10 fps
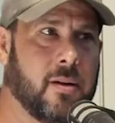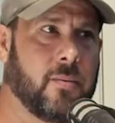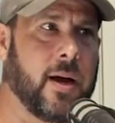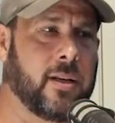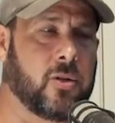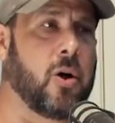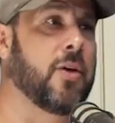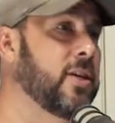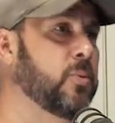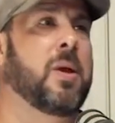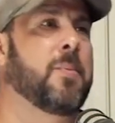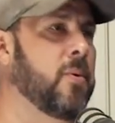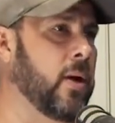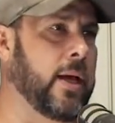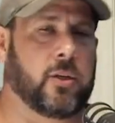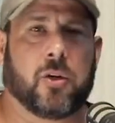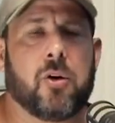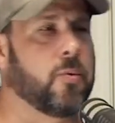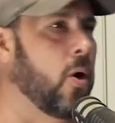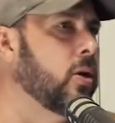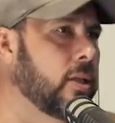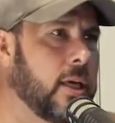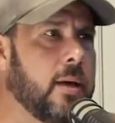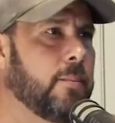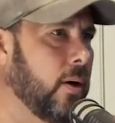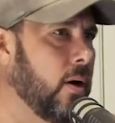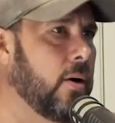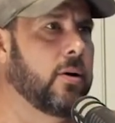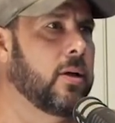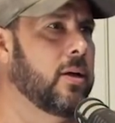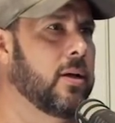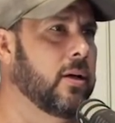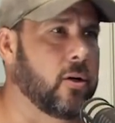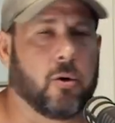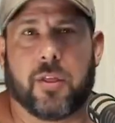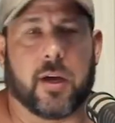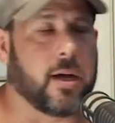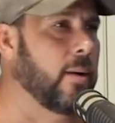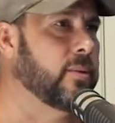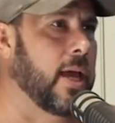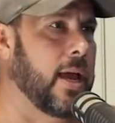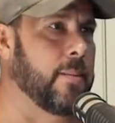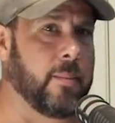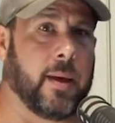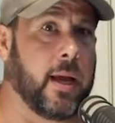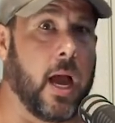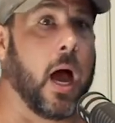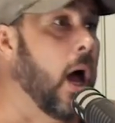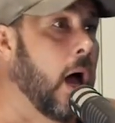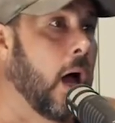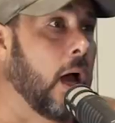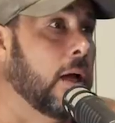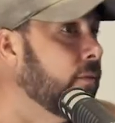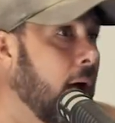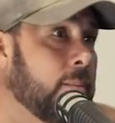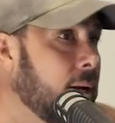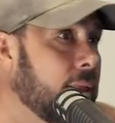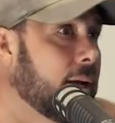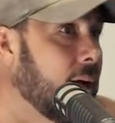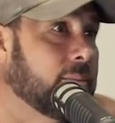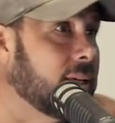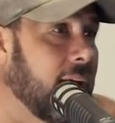right. So all these people are like, "Dude, wrong team, bro. Go to the Cubs game." I'm like, invite me to the Cubs